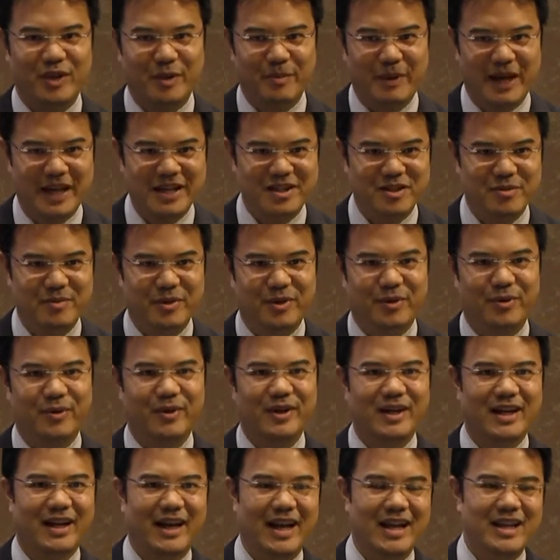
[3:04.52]

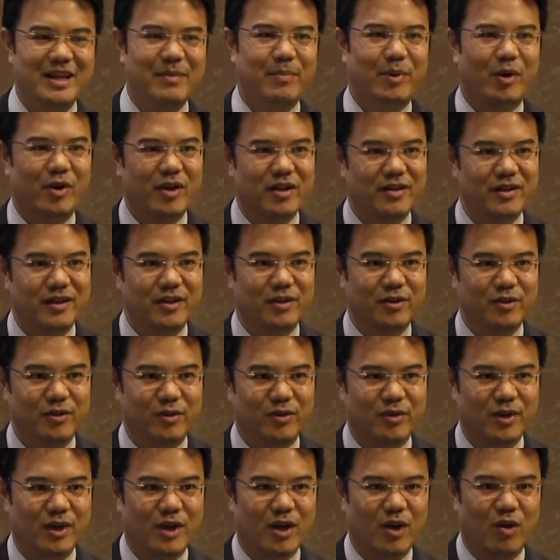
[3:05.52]
debatable. Any points that
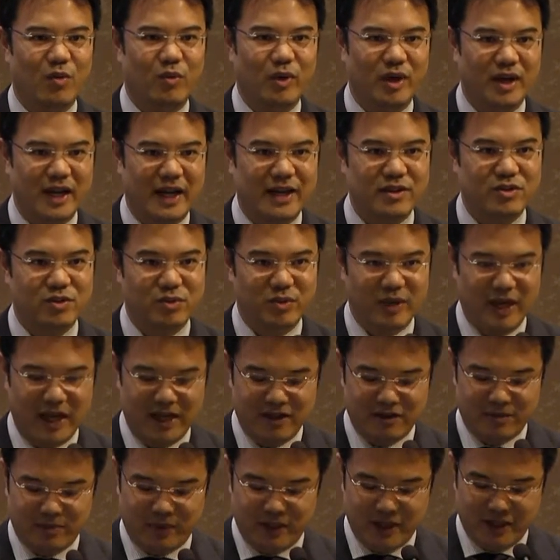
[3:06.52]
you would like to
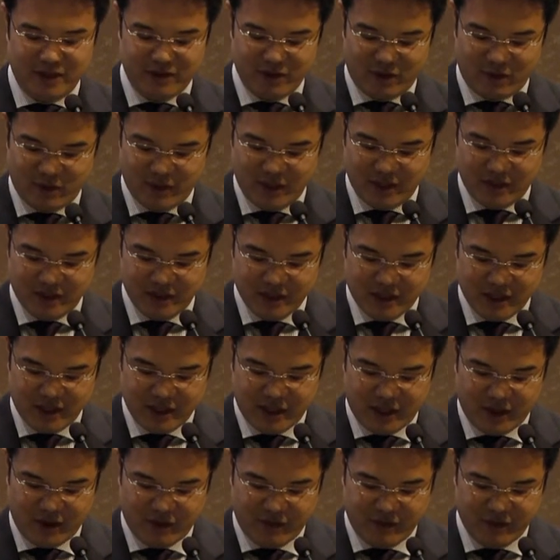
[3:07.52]
raise, please always
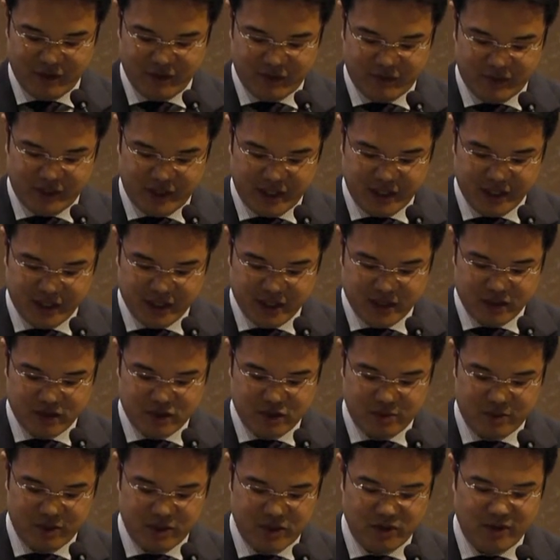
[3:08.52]
feel free
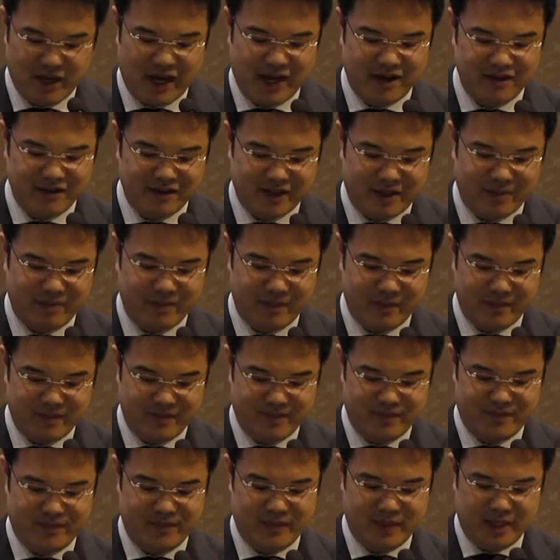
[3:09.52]
to put your hands up
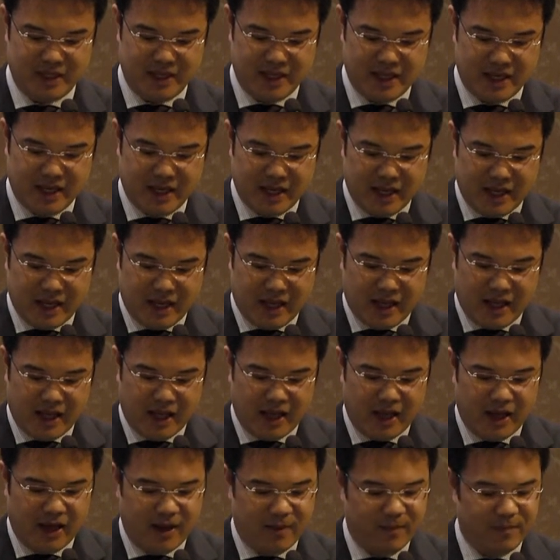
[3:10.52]

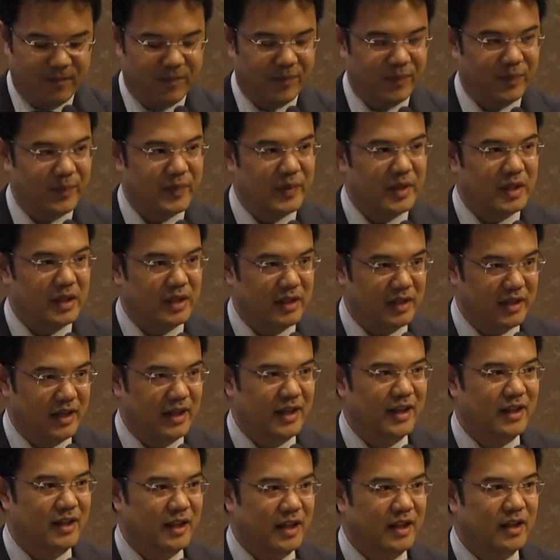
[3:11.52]

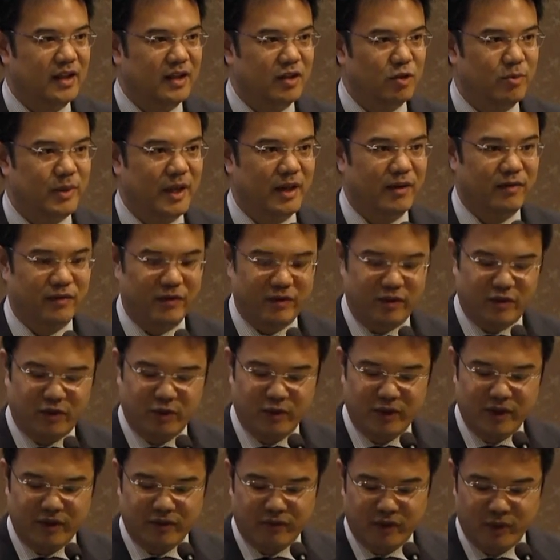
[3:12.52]
to be a
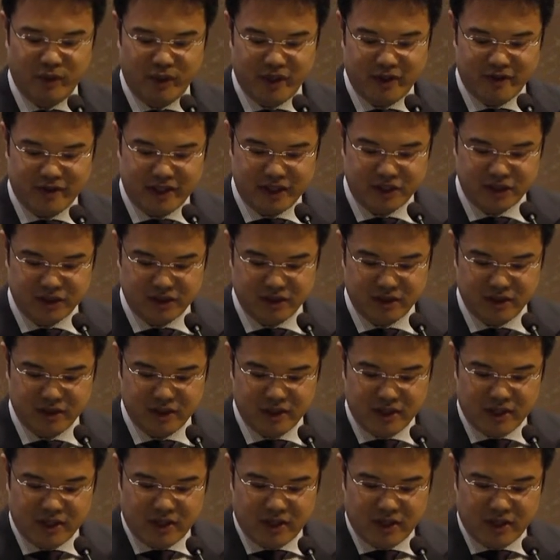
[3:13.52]
truly fluid session.